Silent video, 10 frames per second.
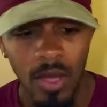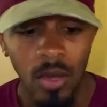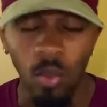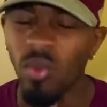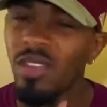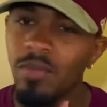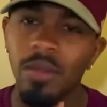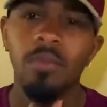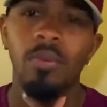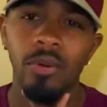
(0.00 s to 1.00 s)
we've
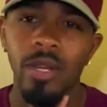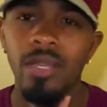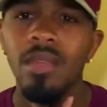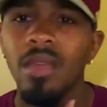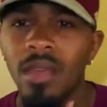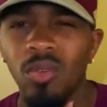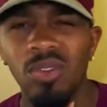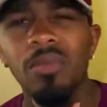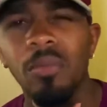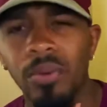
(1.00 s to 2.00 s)
been pretty
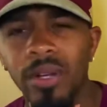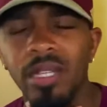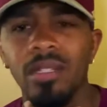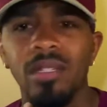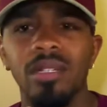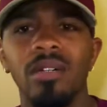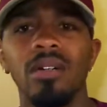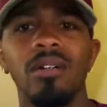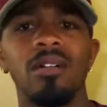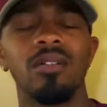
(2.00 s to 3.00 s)
good
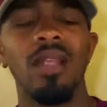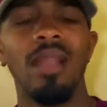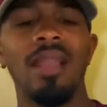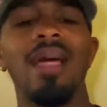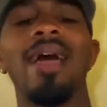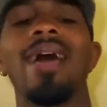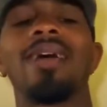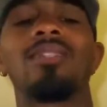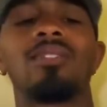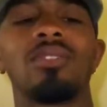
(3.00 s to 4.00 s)
the
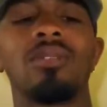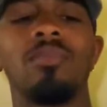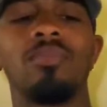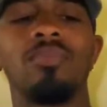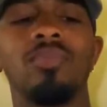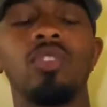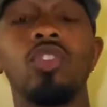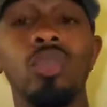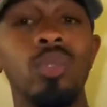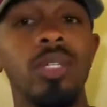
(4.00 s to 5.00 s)
last
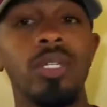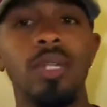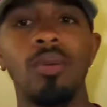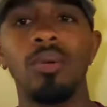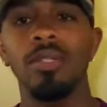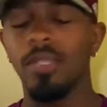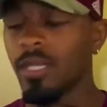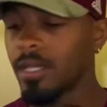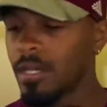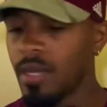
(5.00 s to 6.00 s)
2 years, I want to
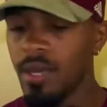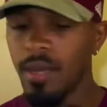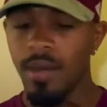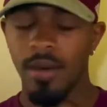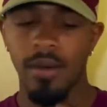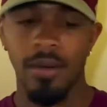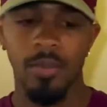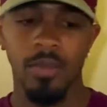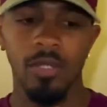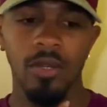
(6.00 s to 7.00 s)
say.
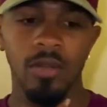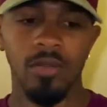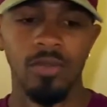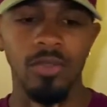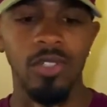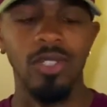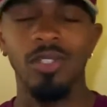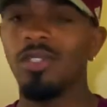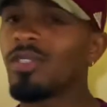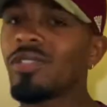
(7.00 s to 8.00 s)
So
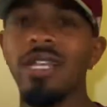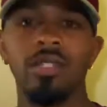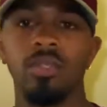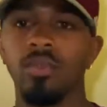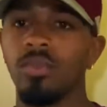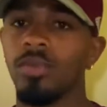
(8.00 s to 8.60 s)
just stay tuned.